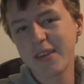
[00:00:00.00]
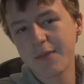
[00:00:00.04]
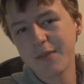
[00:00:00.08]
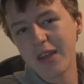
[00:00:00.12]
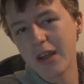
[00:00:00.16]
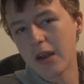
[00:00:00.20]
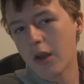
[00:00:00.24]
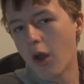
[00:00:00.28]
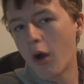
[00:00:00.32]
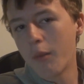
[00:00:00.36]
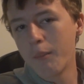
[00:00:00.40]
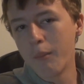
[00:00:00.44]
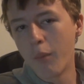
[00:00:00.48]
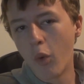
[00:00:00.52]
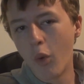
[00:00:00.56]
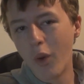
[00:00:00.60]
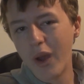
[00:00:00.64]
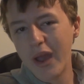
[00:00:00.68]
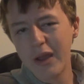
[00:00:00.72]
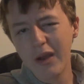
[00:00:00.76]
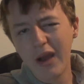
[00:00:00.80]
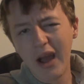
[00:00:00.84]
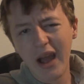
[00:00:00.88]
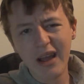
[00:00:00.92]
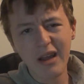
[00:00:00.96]
something a lot more.
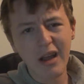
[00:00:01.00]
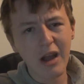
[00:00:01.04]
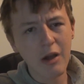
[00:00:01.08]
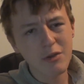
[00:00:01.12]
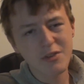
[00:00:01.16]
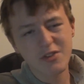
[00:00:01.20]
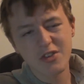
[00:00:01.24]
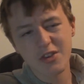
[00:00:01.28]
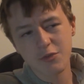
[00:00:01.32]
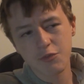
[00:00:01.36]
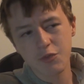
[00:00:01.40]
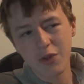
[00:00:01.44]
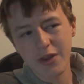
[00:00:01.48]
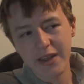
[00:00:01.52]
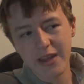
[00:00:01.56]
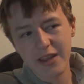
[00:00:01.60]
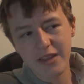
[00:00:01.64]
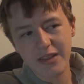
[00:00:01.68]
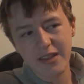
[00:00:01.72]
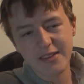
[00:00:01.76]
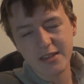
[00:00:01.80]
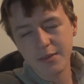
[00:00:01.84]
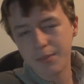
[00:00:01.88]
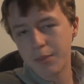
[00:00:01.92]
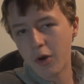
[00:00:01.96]
I was just really
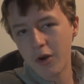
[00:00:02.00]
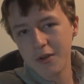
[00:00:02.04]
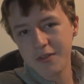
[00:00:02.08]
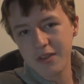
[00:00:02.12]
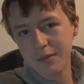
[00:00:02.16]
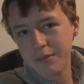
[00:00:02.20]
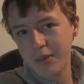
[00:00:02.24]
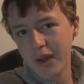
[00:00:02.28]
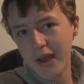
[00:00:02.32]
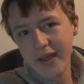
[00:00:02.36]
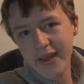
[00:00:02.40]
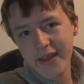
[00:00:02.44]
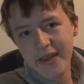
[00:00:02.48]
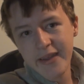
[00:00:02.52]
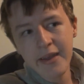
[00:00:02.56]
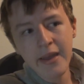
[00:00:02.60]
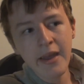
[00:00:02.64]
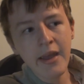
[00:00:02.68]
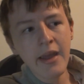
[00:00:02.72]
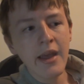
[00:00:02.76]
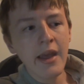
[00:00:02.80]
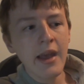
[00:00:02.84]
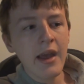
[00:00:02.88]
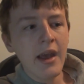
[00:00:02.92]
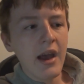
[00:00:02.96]
disappointed by it.
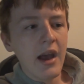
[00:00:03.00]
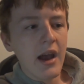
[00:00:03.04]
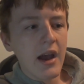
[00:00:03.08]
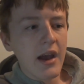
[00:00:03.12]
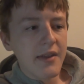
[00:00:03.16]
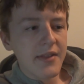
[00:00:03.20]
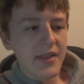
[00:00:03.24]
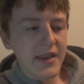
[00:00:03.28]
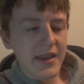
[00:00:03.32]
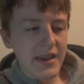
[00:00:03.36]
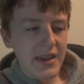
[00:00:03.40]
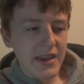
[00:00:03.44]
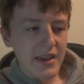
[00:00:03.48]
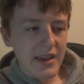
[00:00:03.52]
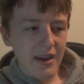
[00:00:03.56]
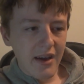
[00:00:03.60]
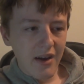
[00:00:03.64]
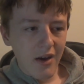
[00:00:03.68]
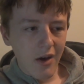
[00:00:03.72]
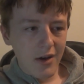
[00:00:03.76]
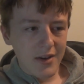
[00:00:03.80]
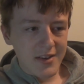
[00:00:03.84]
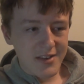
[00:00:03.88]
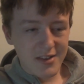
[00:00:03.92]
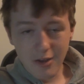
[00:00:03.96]
The
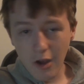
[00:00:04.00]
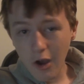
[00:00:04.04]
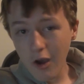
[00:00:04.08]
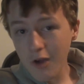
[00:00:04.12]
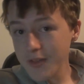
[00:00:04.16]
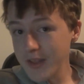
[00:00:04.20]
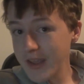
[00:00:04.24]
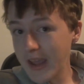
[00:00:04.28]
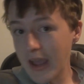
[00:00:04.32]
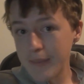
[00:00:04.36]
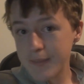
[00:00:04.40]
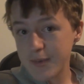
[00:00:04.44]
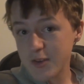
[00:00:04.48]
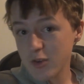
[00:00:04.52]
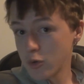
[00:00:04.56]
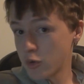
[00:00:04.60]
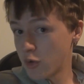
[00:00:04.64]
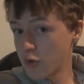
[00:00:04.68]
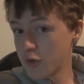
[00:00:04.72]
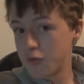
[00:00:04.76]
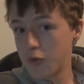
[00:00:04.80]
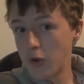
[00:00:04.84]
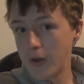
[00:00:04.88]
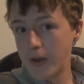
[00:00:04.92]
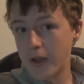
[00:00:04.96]
start of the
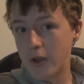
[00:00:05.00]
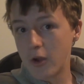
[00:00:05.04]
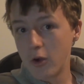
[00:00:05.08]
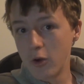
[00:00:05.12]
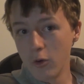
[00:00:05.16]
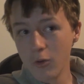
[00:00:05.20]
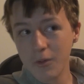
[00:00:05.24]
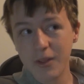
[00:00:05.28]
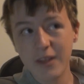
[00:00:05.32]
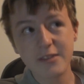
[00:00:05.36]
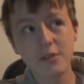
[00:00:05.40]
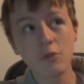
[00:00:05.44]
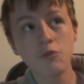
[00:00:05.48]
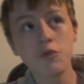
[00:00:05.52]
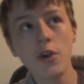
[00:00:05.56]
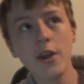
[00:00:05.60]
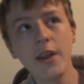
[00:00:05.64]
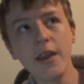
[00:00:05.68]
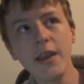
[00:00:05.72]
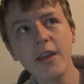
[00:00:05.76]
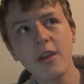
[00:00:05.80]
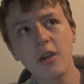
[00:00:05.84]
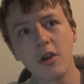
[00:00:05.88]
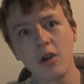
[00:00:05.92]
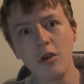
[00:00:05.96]
episode was really cool. There's a
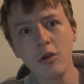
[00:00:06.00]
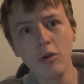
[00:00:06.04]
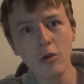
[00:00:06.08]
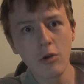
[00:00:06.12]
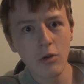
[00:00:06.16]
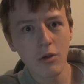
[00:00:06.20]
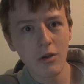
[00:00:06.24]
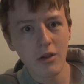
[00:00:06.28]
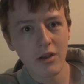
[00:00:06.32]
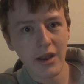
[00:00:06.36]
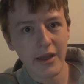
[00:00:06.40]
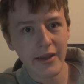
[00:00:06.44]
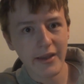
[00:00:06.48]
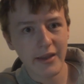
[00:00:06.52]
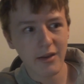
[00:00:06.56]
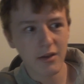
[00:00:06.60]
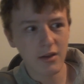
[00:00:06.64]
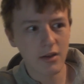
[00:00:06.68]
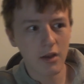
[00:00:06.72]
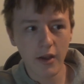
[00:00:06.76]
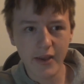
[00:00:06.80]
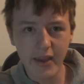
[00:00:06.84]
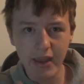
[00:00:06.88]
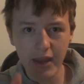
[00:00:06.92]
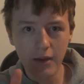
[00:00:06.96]
really cool, like,
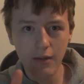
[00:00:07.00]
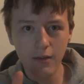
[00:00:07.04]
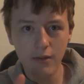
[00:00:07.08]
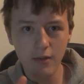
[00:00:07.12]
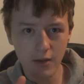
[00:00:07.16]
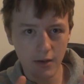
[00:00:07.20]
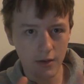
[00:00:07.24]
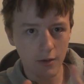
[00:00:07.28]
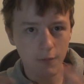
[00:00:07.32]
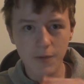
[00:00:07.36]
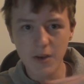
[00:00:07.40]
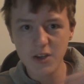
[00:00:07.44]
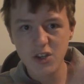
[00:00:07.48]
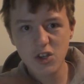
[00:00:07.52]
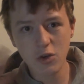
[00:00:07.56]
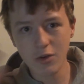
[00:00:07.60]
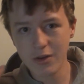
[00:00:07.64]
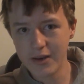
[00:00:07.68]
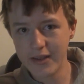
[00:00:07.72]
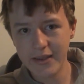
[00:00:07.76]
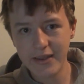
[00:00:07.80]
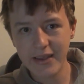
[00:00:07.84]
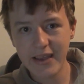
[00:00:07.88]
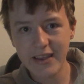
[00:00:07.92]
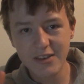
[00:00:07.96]
looking,
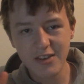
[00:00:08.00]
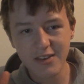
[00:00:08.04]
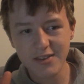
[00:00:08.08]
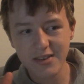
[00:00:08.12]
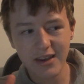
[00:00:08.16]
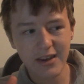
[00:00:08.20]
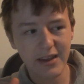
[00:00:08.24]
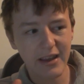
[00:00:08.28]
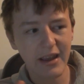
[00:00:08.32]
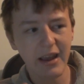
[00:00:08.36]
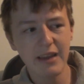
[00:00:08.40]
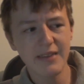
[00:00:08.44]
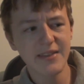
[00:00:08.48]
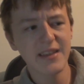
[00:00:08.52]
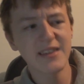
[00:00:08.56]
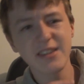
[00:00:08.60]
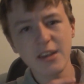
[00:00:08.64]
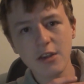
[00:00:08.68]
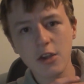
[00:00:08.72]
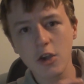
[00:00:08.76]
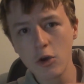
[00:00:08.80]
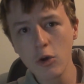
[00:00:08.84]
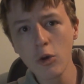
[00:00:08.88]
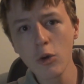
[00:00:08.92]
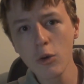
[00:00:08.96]
visually. It's just like, there's
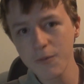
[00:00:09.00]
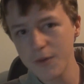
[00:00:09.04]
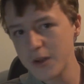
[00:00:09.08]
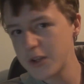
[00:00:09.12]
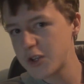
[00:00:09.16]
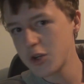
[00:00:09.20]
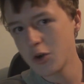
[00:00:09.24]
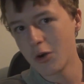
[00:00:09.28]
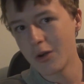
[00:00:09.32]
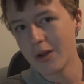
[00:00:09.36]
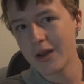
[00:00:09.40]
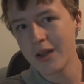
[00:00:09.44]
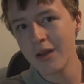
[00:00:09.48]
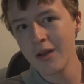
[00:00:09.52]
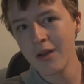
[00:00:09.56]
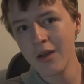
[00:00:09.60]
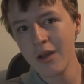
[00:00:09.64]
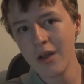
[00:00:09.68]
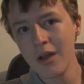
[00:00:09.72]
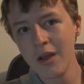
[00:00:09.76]
a cool visual